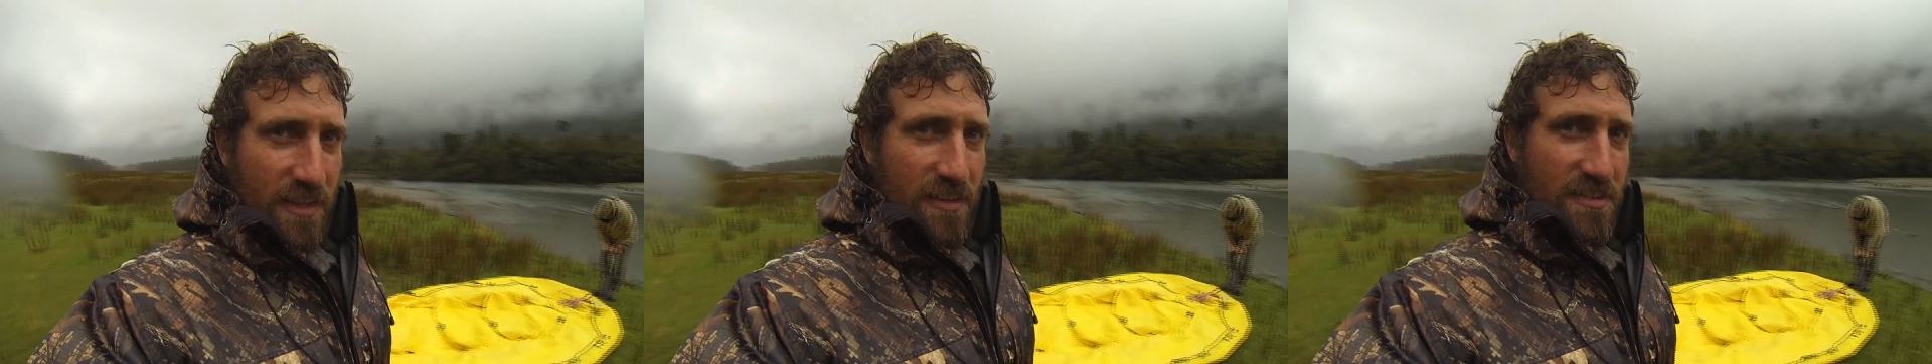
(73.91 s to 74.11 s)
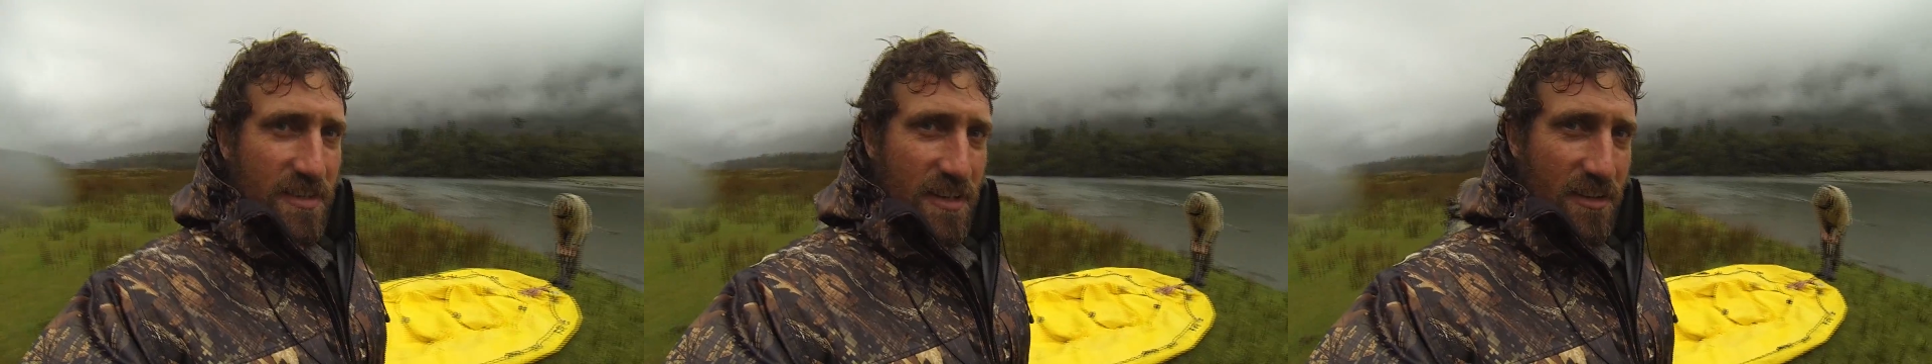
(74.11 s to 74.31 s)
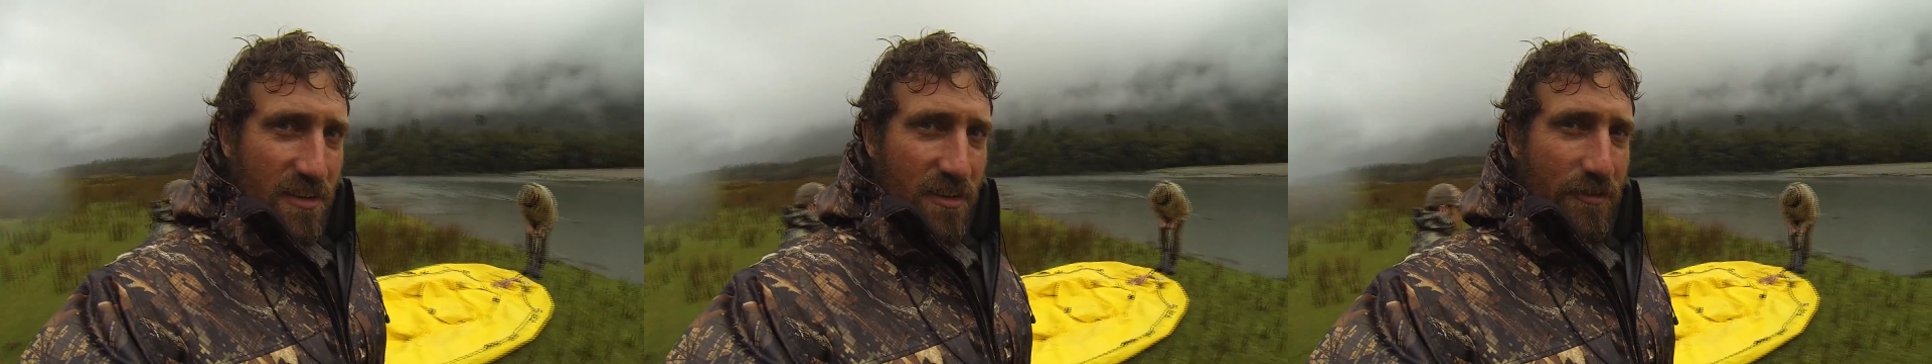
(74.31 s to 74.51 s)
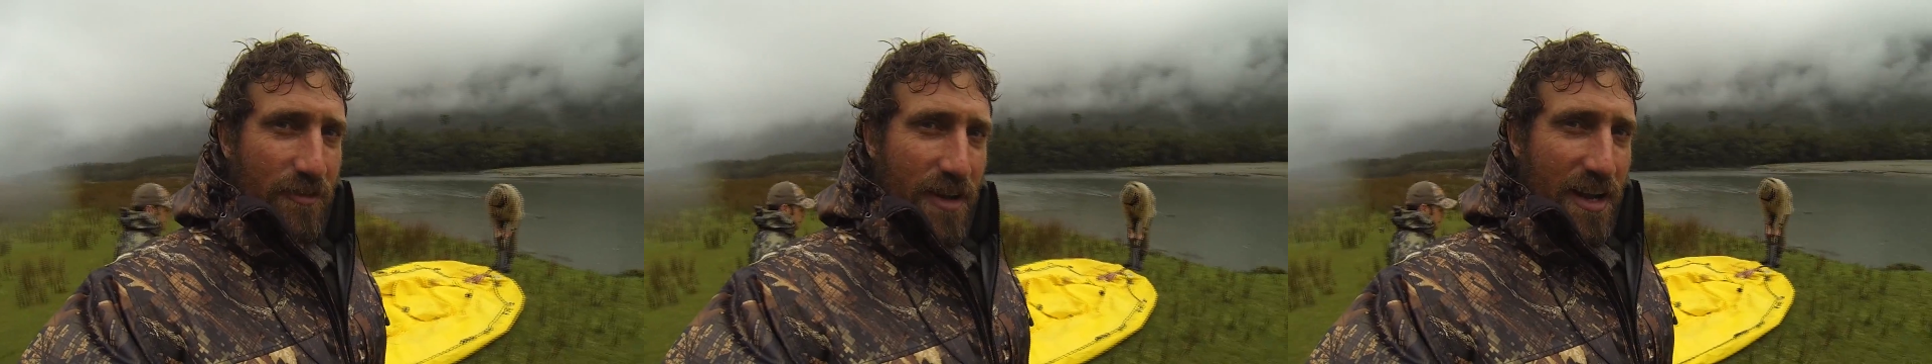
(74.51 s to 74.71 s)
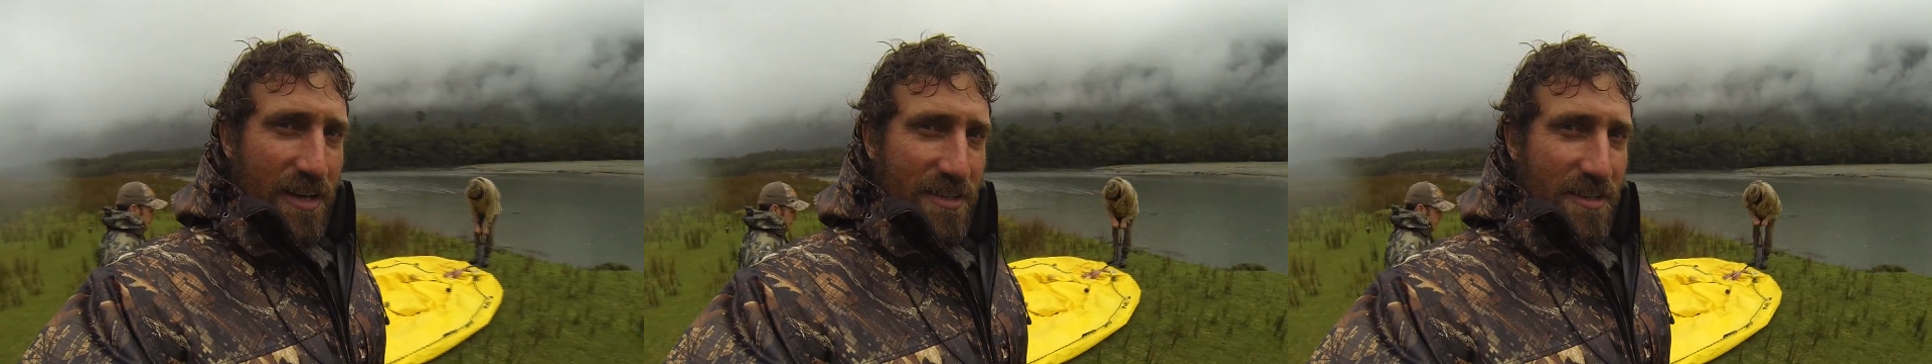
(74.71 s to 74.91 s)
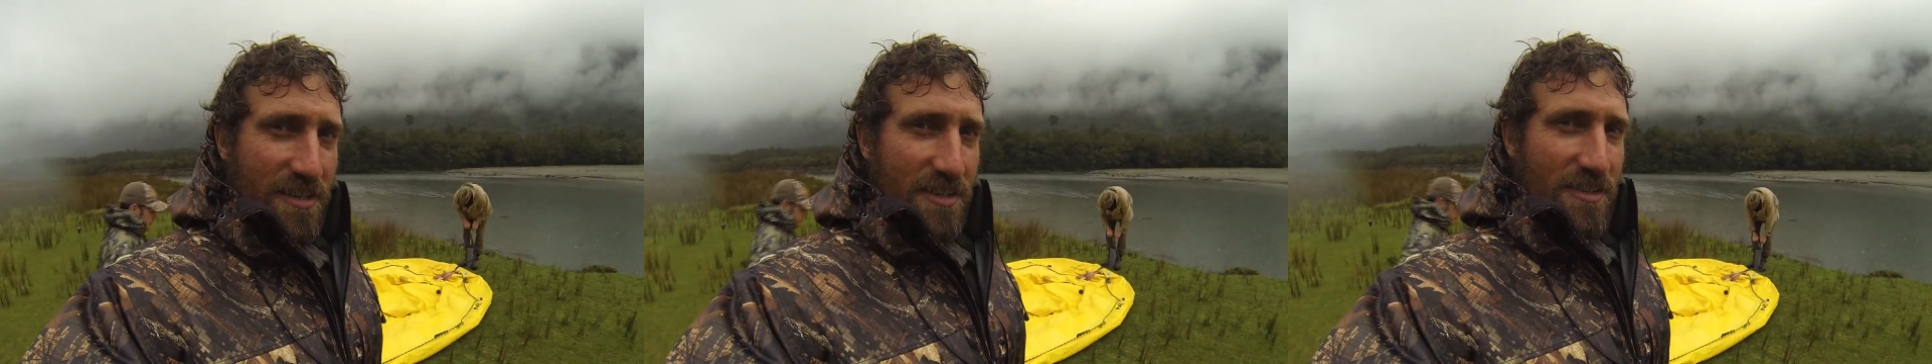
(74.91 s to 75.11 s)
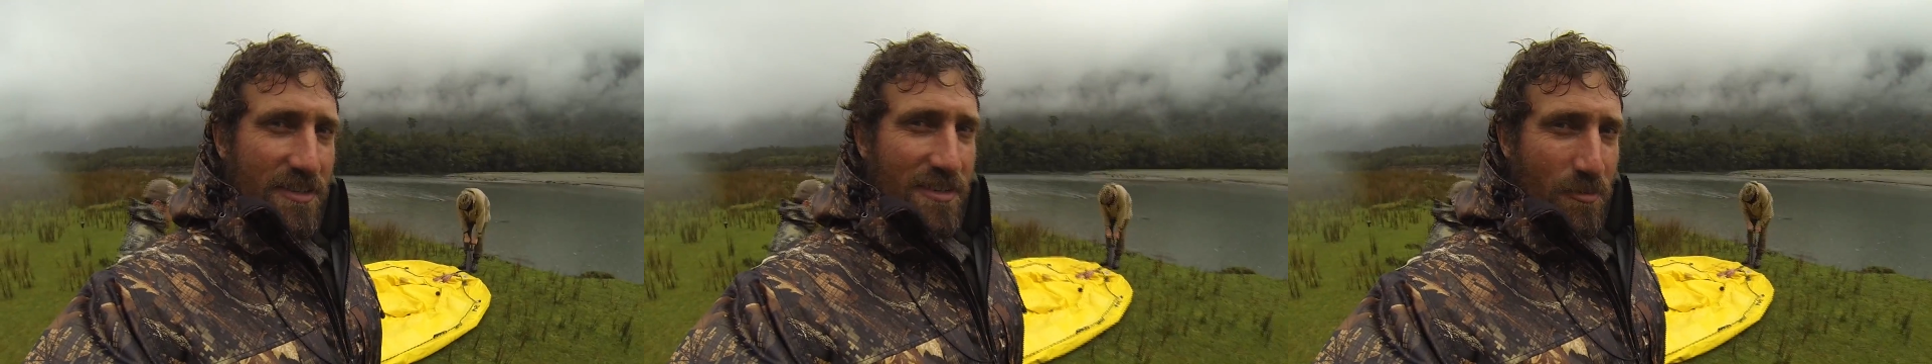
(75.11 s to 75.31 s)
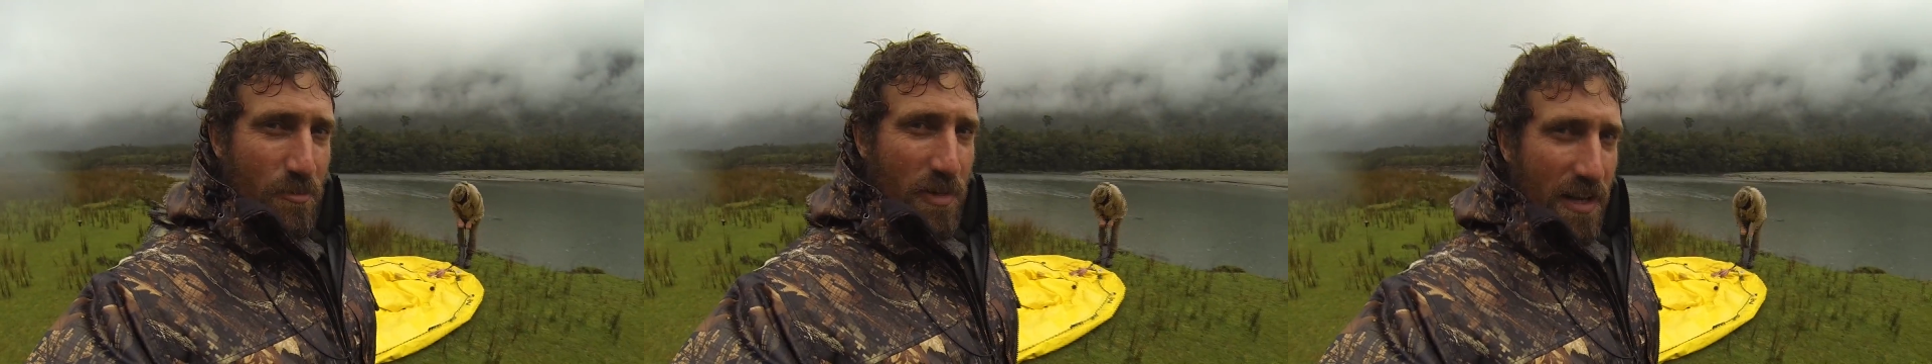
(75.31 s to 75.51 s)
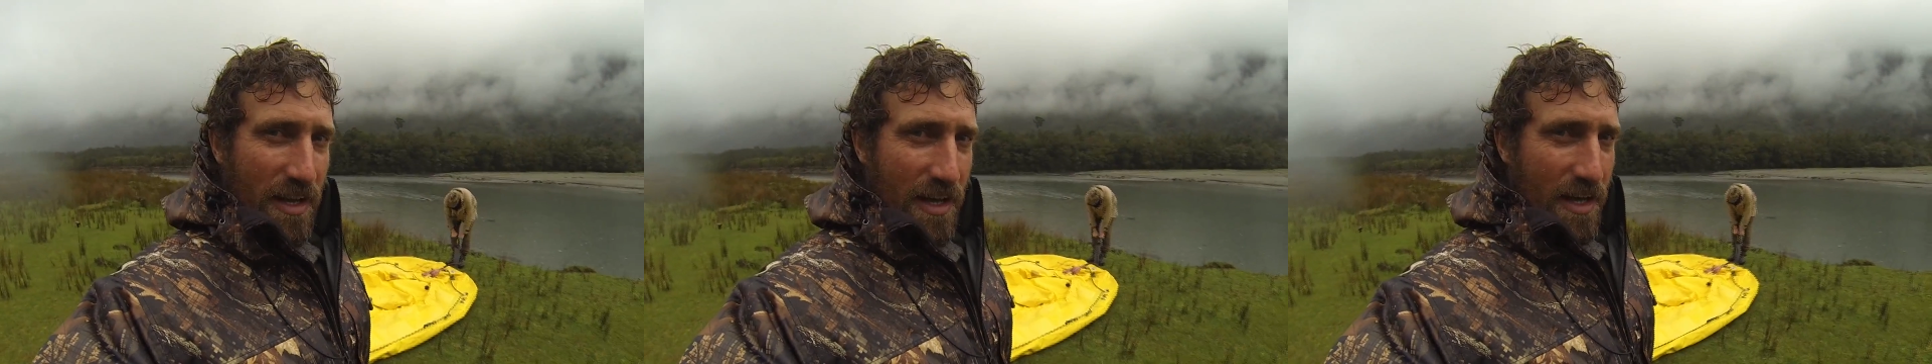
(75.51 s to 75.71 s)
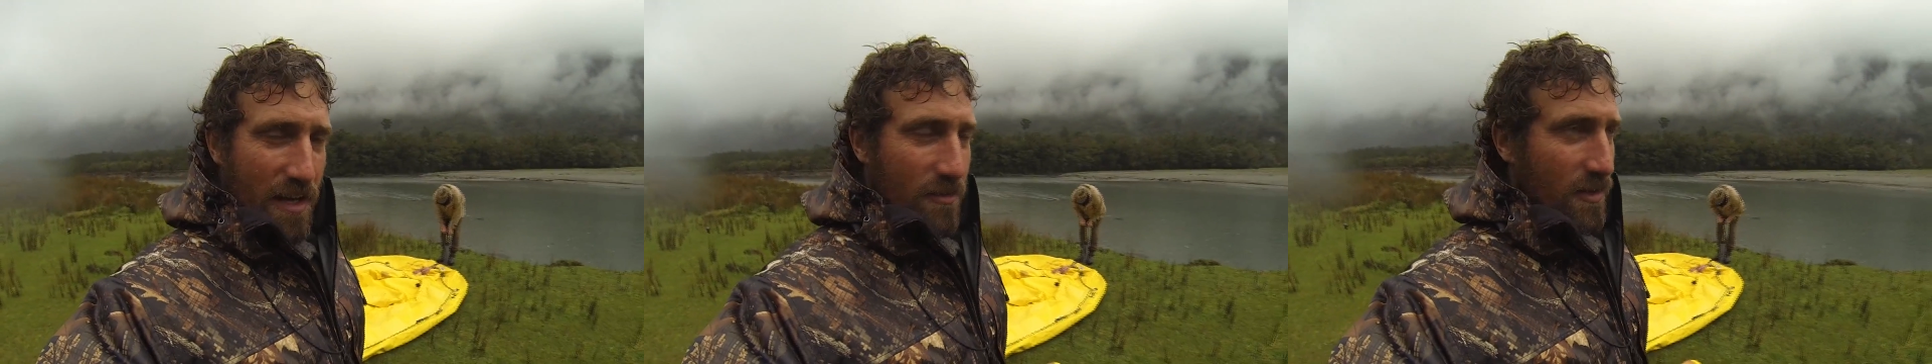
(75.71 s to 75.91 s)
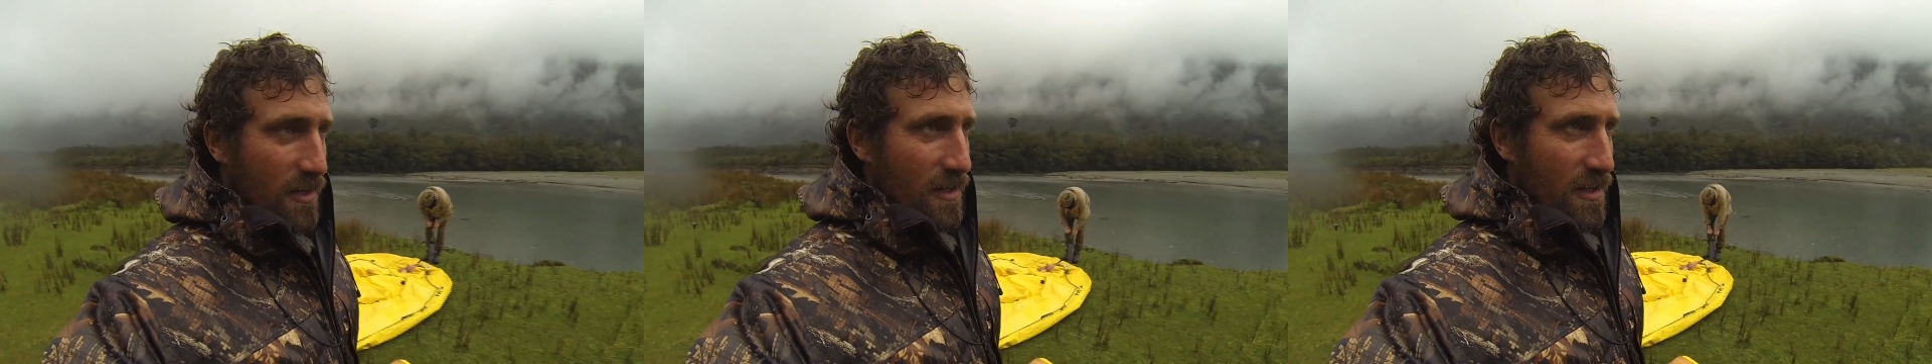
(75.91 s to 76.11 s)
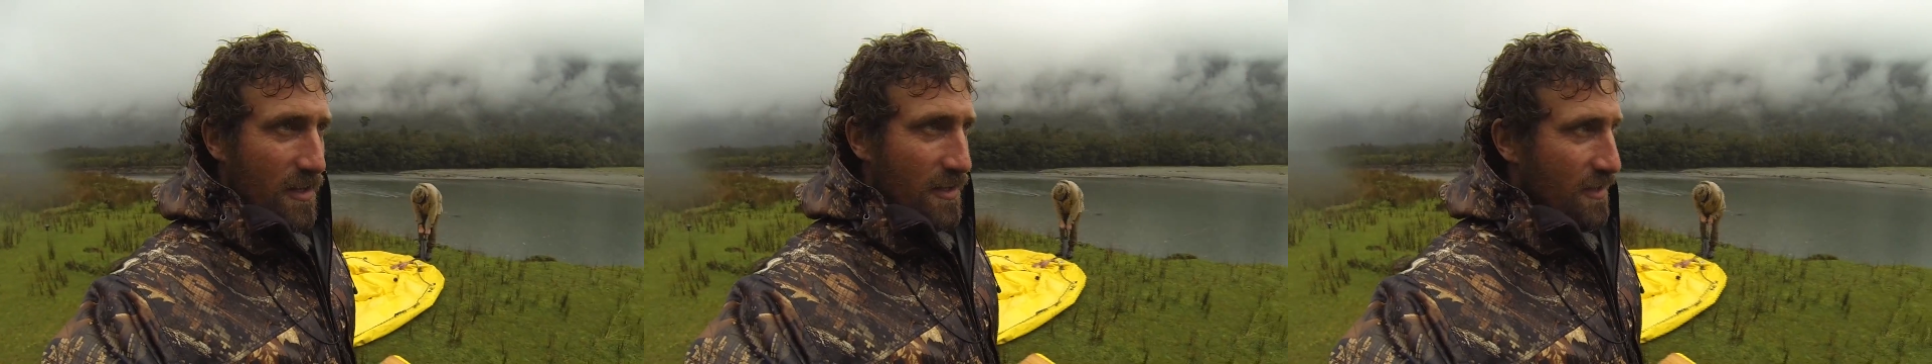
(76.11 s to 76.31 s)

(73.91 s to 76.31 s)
because they're not afraid to do a bit of hard work.